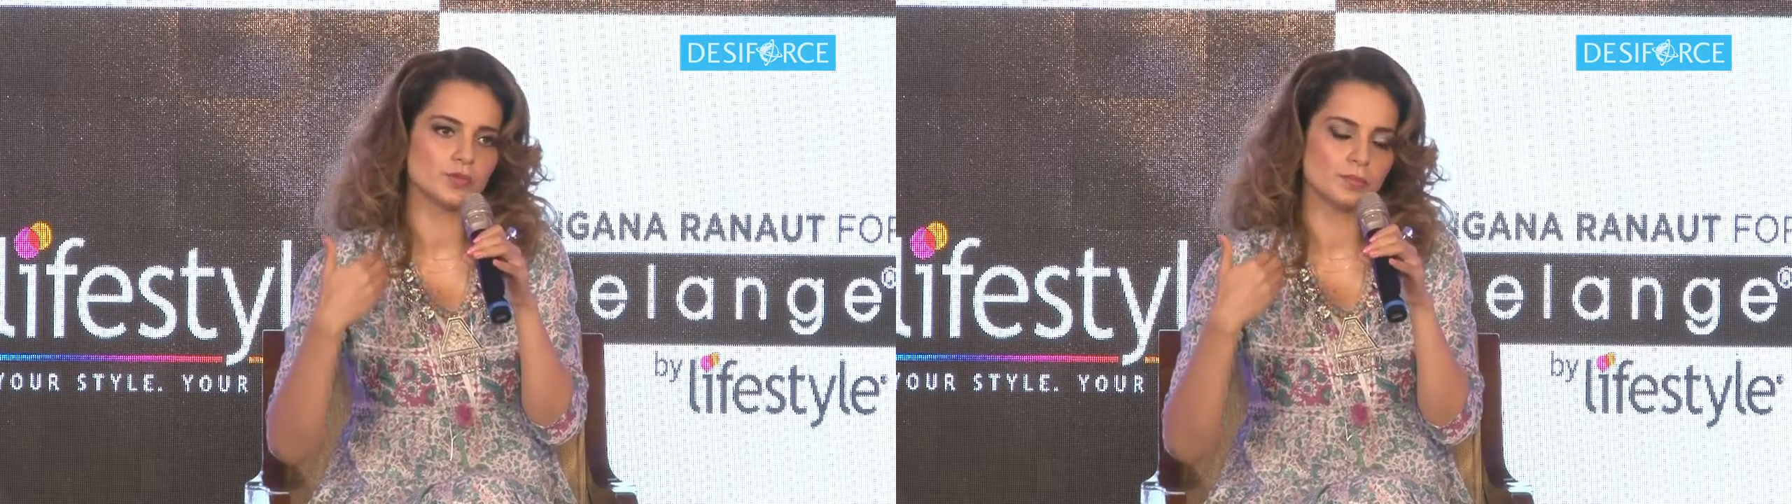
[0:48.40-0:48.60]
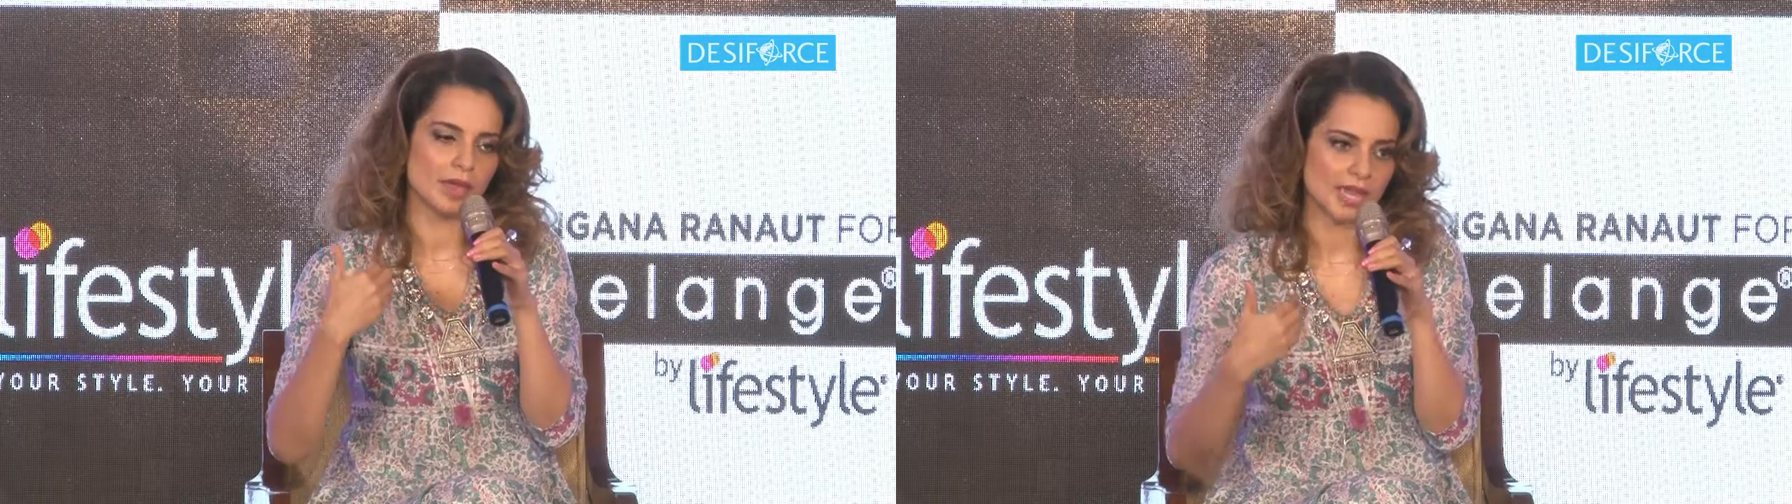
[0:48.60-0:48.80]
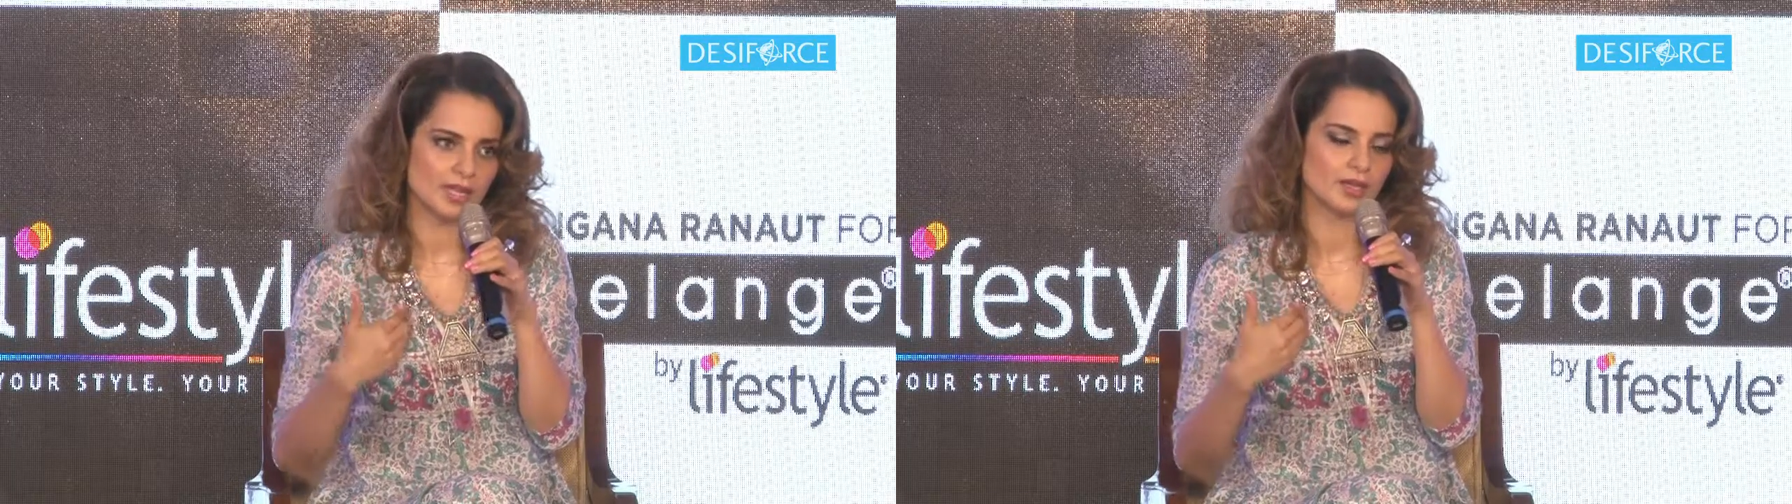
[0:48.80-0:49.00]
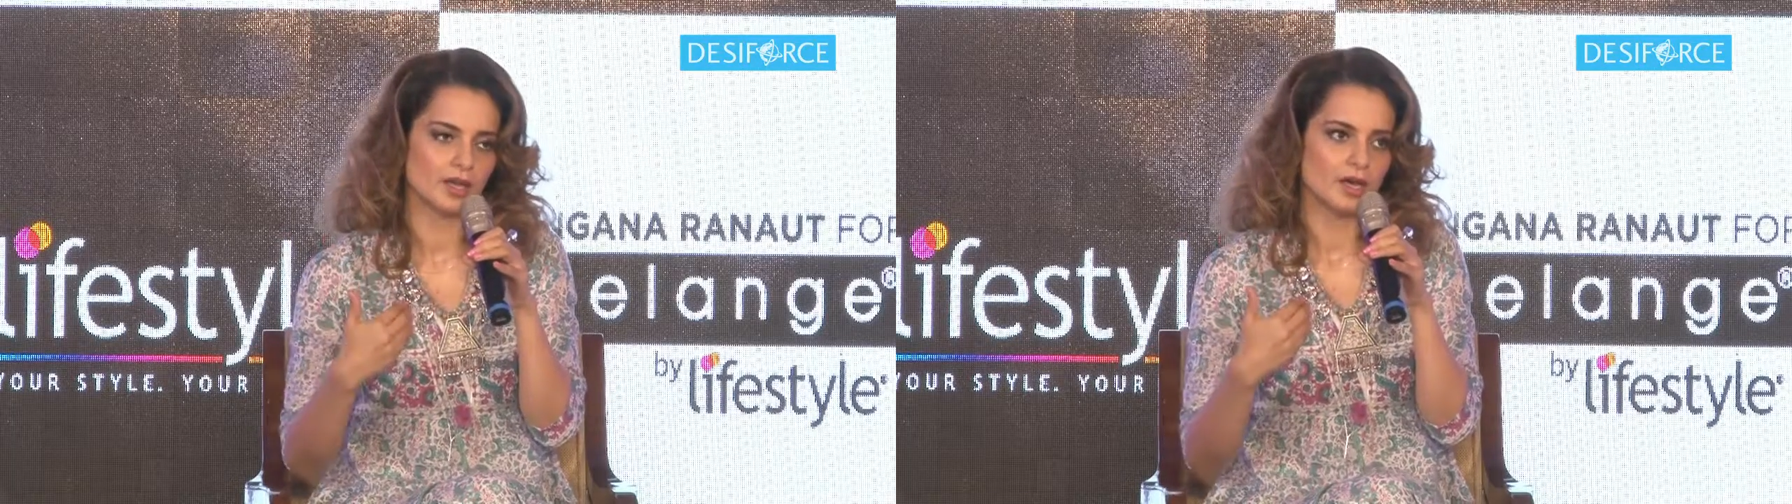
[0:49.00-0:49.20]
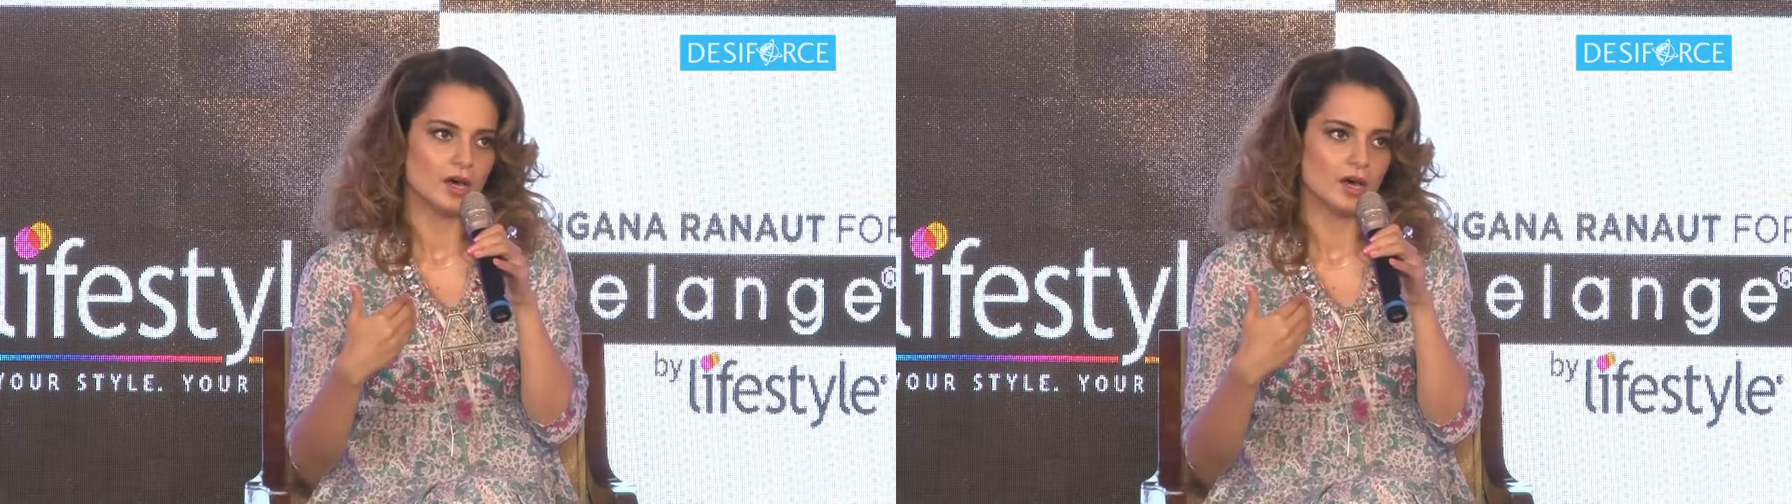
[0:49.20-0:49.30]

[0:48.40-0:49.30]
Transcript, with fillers: make